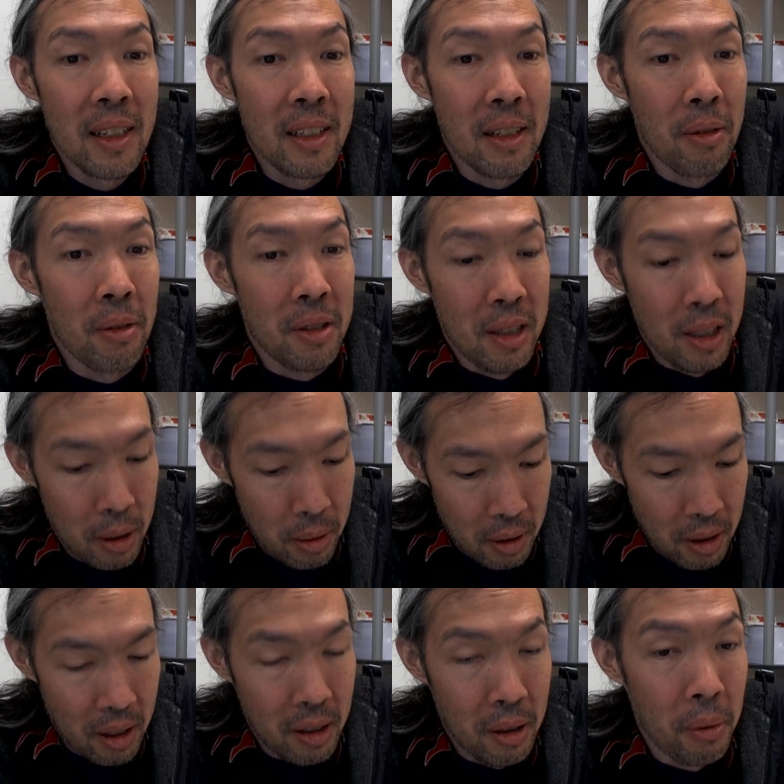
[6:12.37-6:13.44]
It was literally
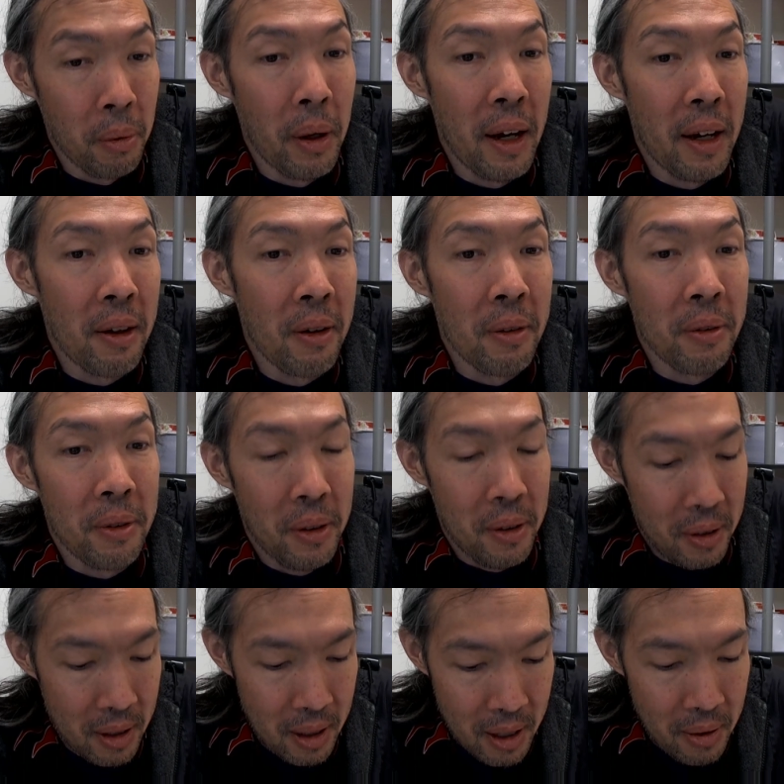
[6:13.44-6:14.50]
on the way over
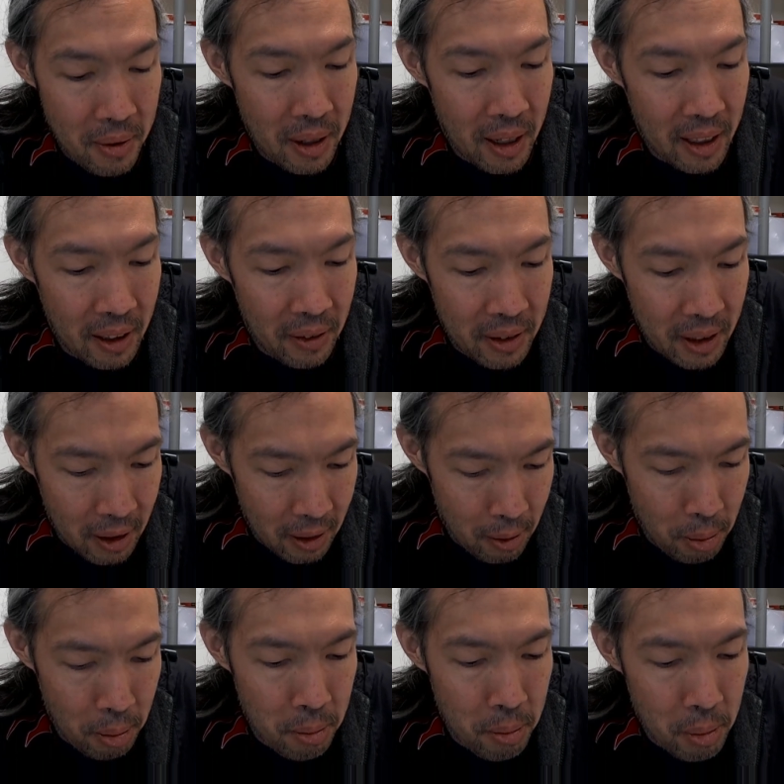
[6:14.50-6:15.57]
when I left the other
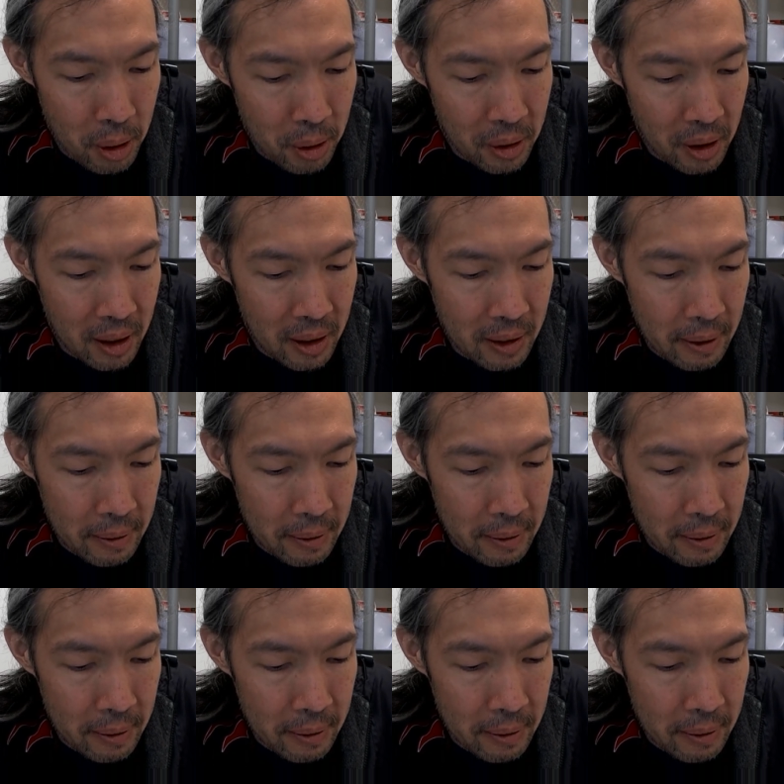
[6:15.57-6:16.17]
building.